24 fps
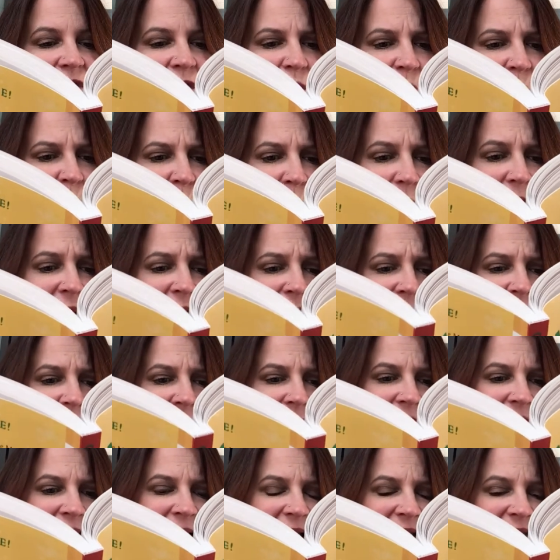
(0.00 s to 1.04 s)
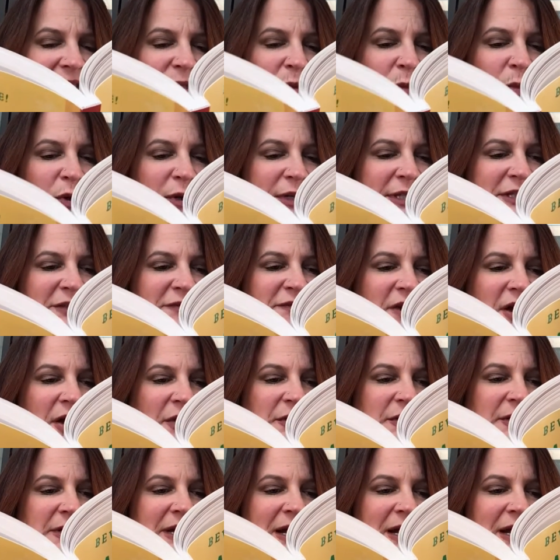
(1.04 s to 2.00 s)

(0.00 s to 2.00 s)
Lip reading: "Where?" asked the boy's father,